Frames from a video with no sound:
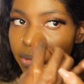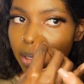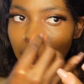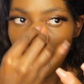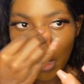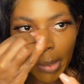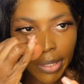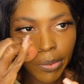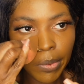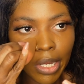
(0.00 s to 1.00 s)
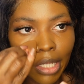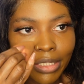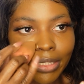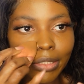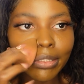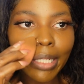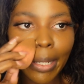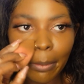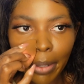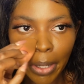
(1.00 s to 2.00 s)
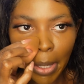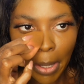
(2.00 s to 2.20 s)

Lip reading: I do content. So it's like, bruh,